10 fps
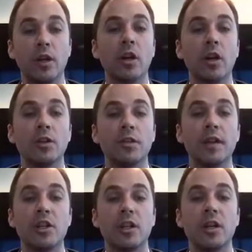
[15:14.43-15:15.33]

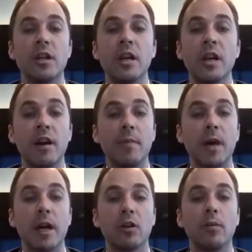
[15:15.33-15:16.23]
cultivation of
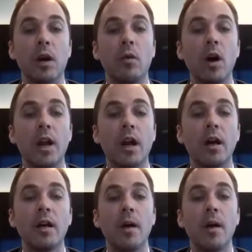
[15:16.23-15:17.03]
medical marijuana,